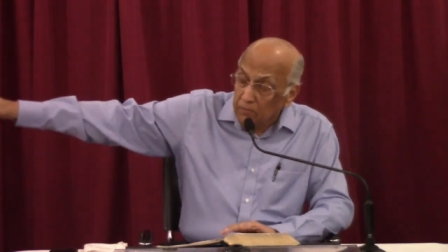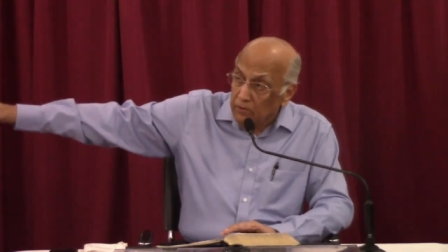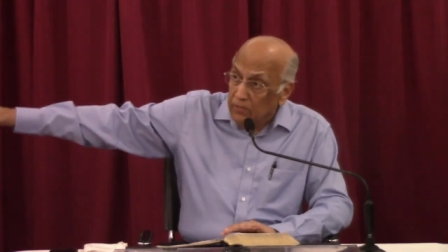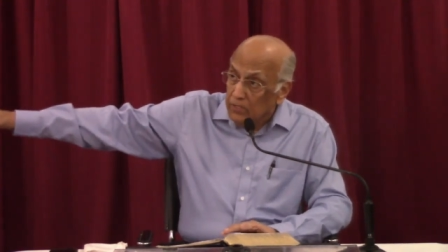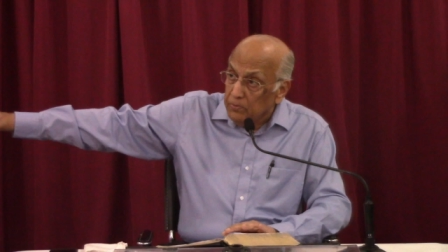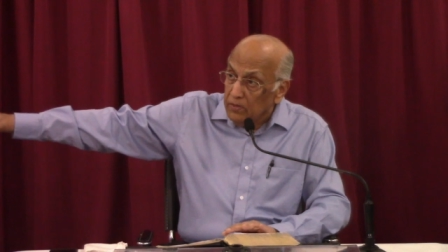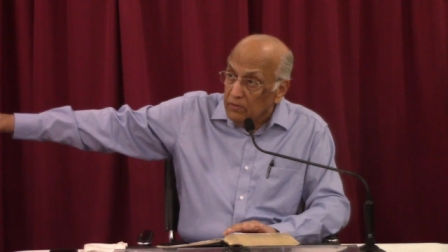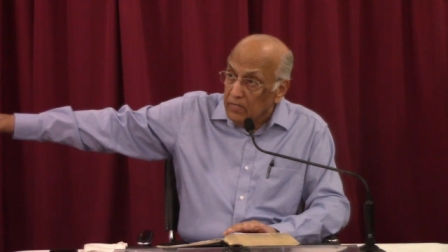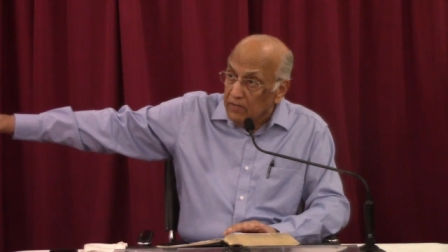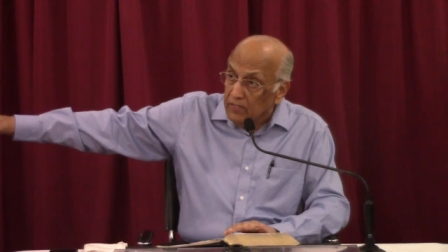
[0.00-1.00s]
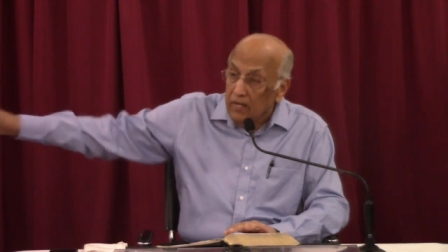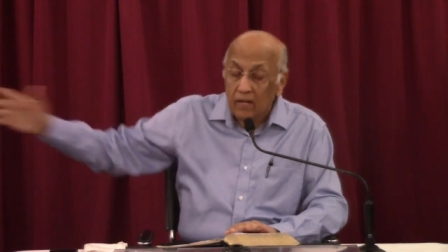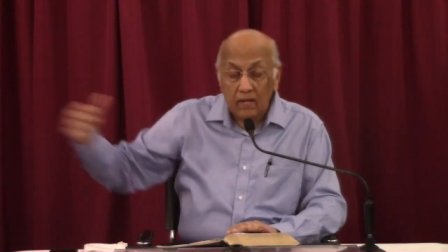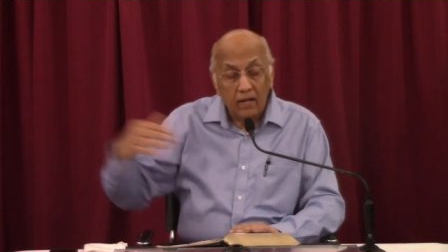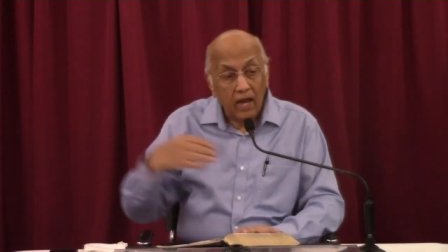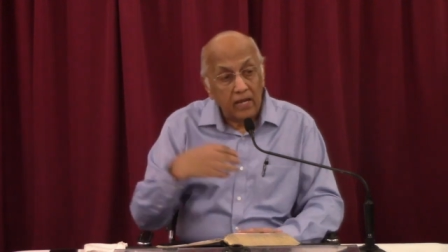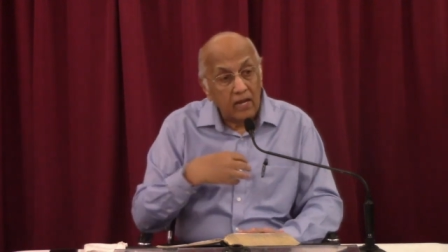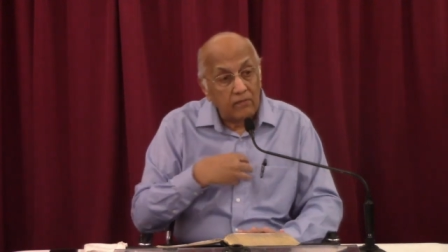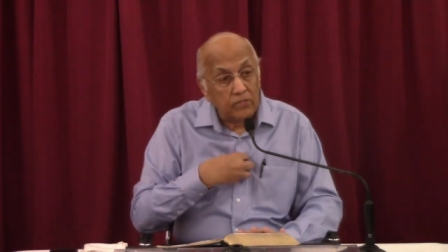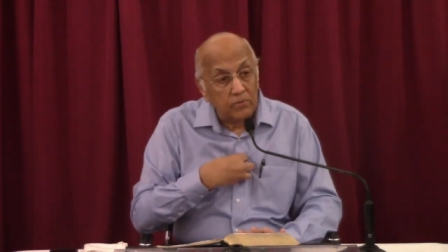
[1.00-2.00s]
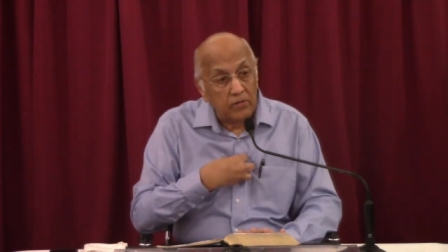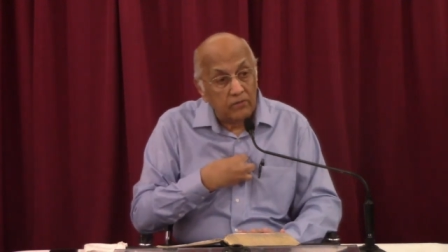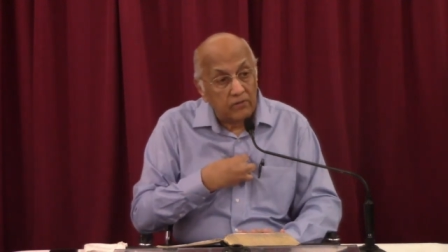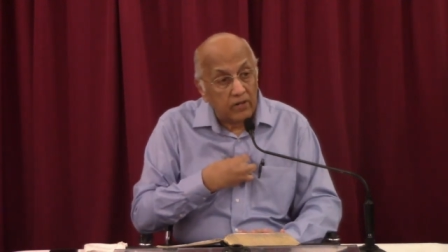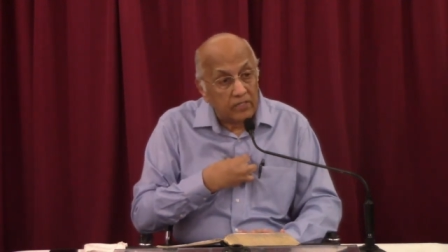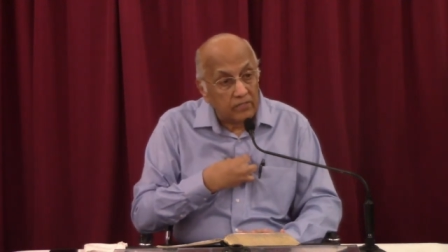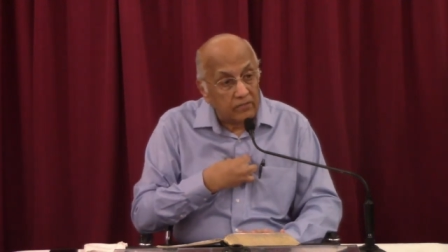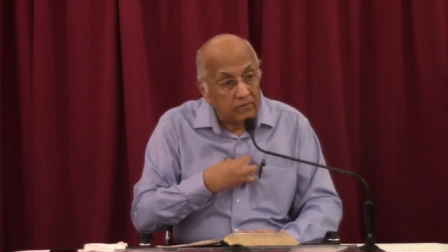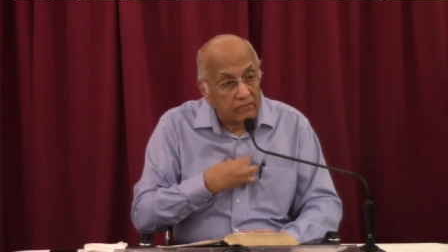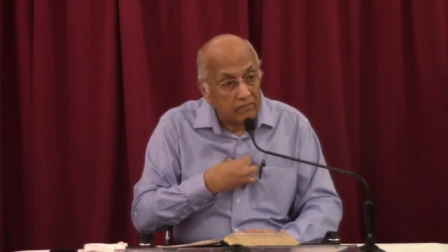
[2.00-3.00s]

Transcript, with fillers: people with the spirit of the devil. I can have the spirit of Christ.